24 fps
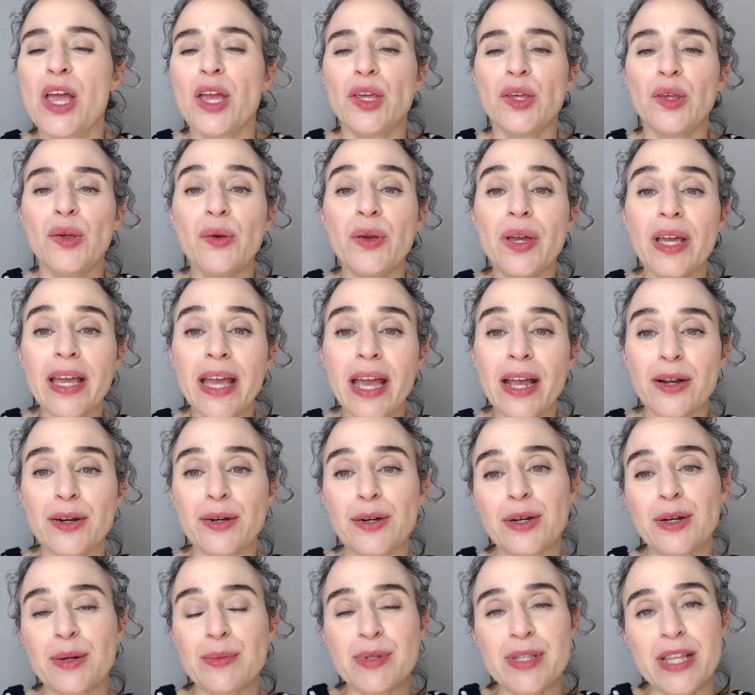You can get
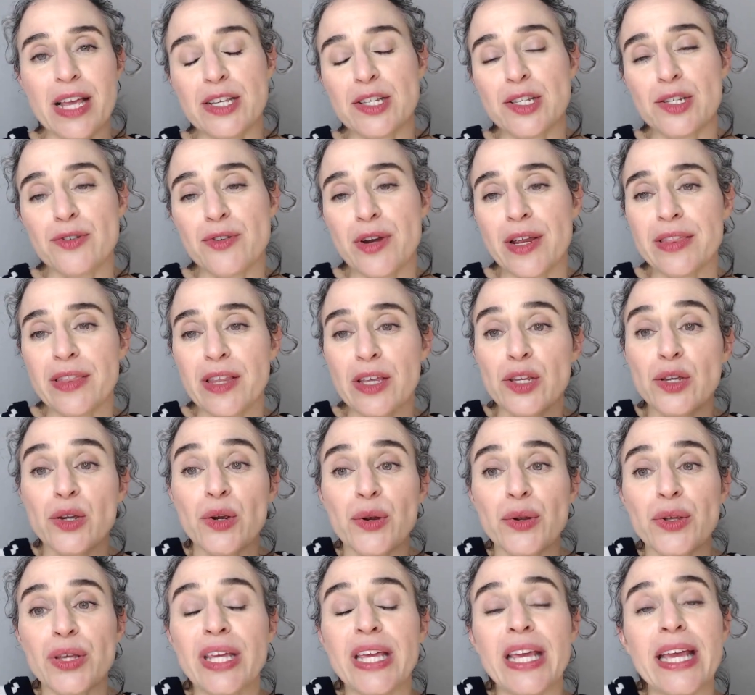herbs that strengthen
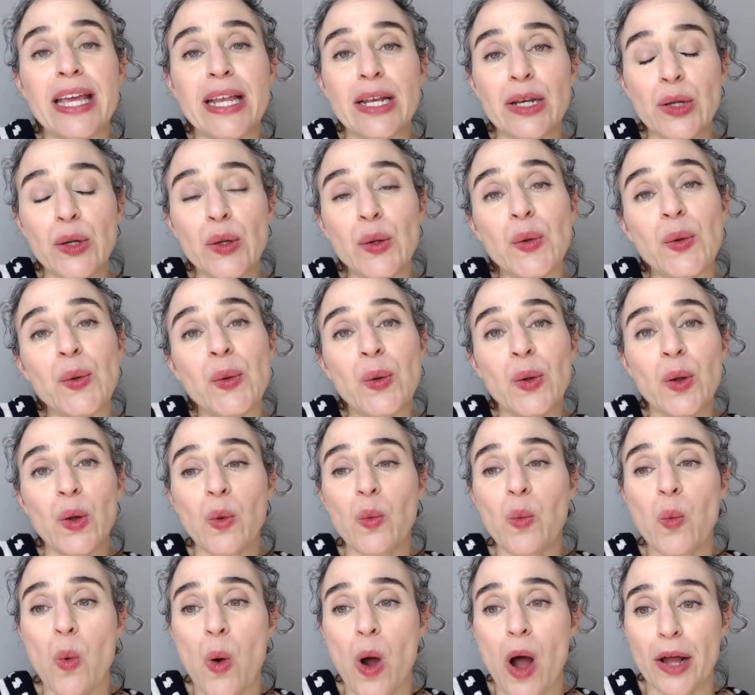your yin
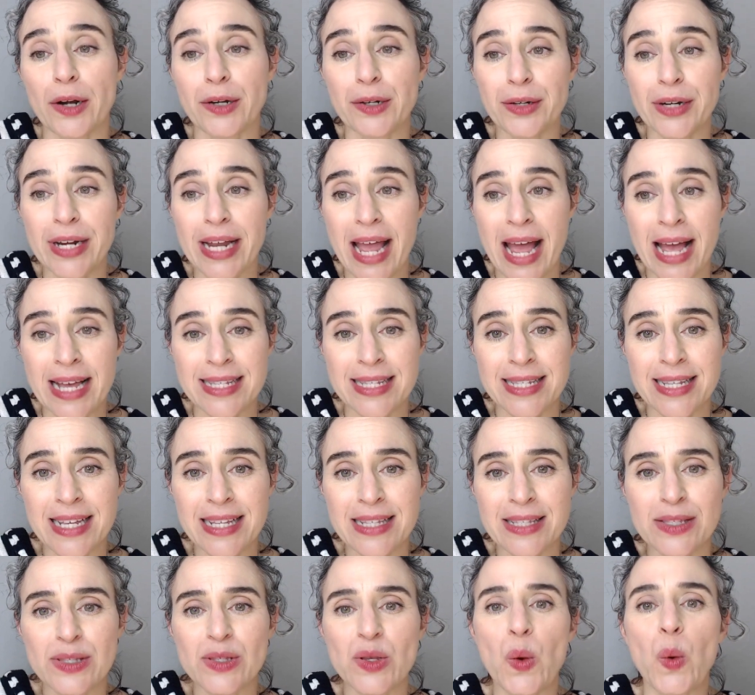cool watery
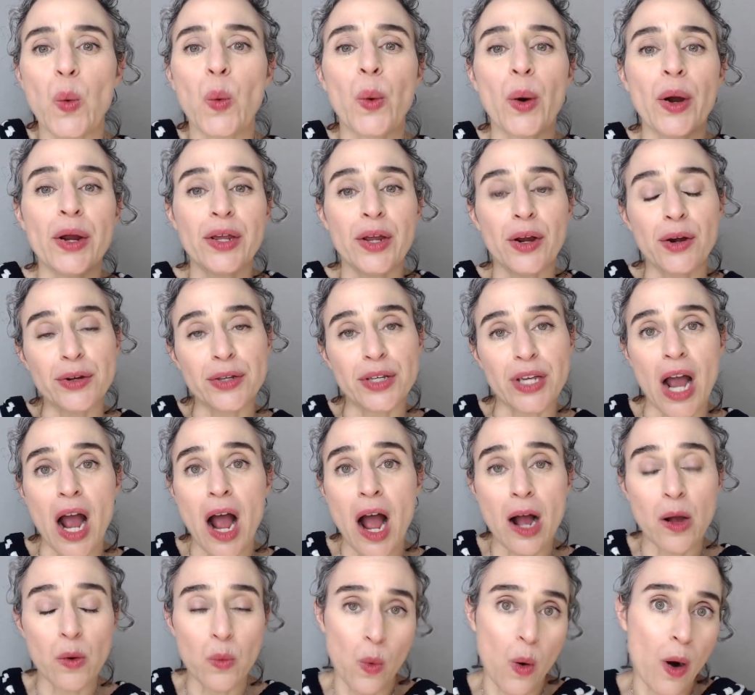essence or your
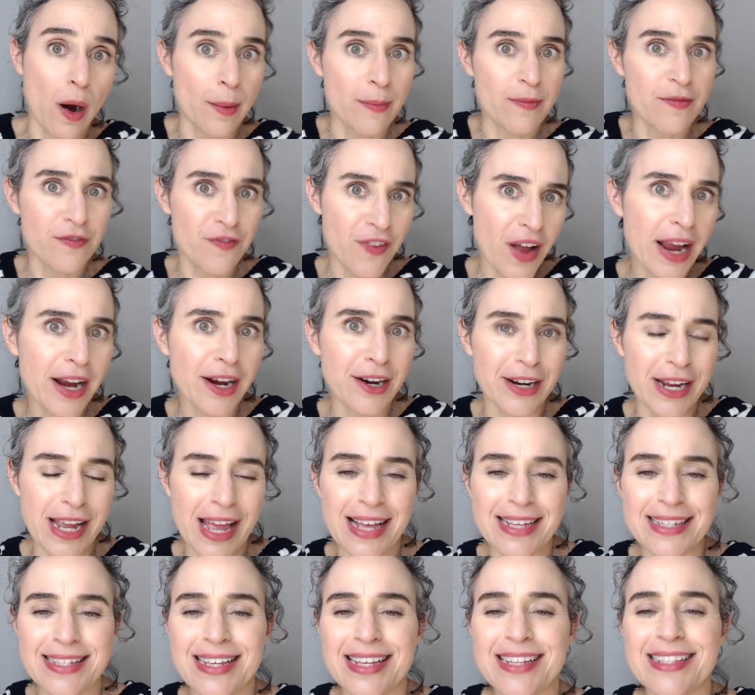yang warm fiery
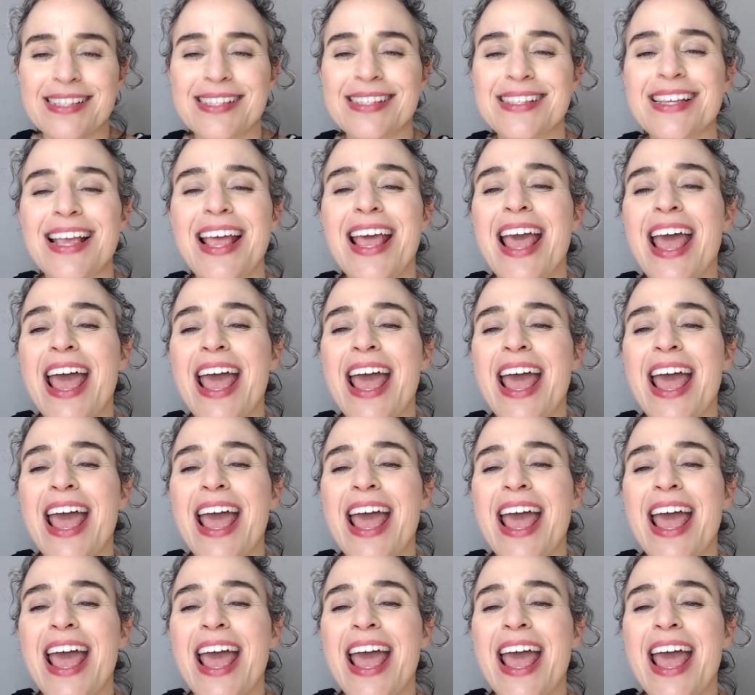essence.